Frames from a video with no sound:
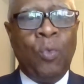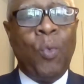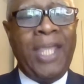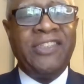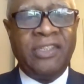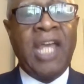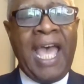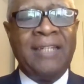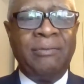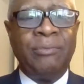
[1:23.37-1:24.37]
Waste
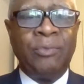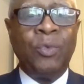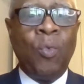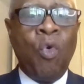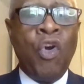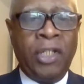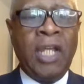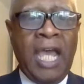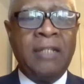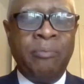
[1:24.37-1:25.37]
not, want
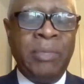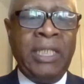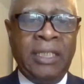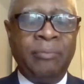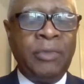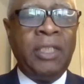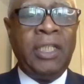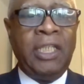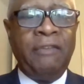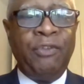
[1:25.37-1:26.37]
not, meaning
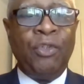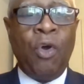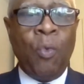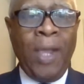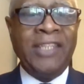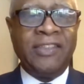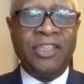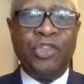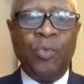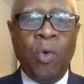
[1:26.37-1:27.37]
if you don't waste
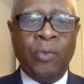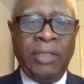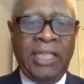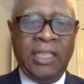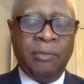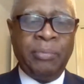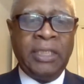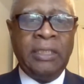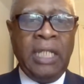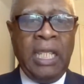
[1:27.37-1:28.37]
it, you won't need it.
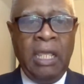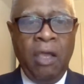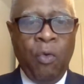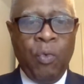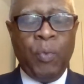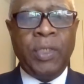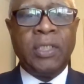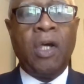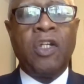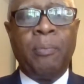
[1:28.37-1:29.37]
But when we
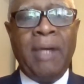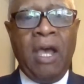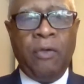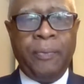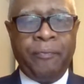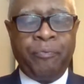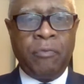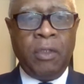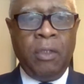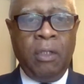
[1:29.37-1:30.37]
talk about
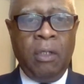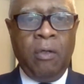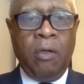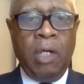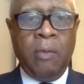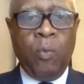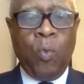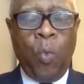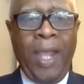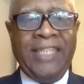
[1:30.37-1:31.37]

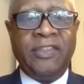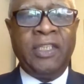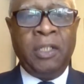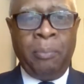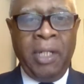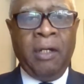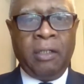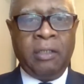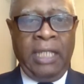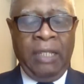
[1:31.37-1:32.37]
waste in
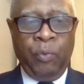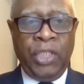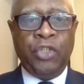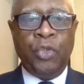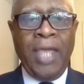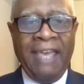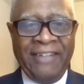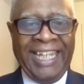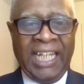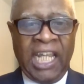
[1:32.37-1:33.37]
America, and we do have
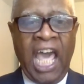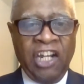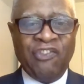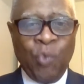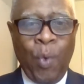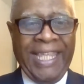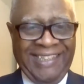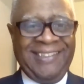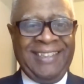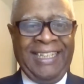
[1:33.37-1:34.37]
a lot of
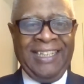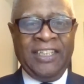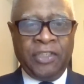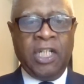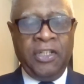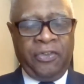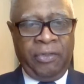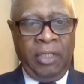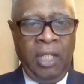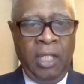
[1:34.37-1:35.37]
waste in this country,